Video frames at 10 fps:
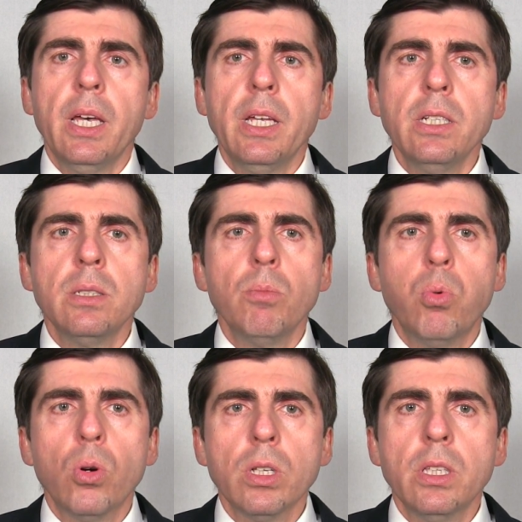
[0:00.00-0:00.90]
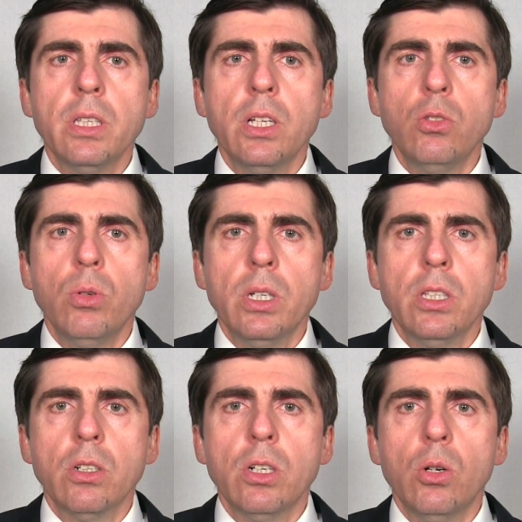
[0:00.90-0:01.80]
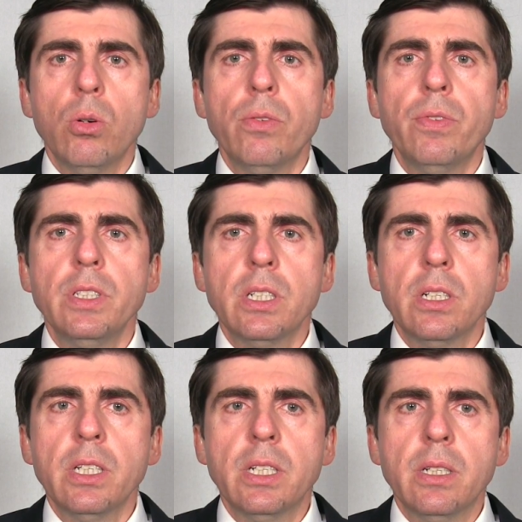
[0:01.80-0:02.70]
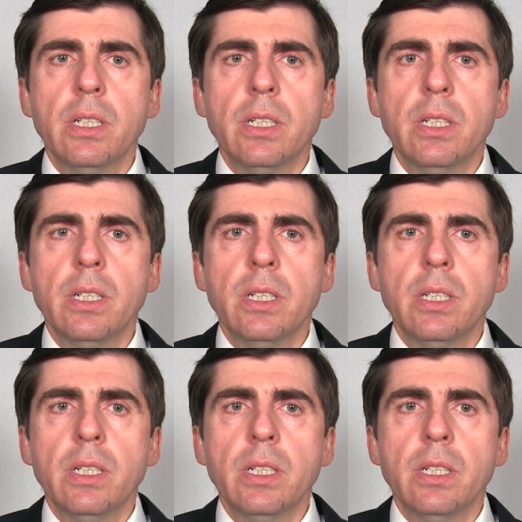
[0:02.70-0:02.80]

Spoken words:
It is important that you undergo a physical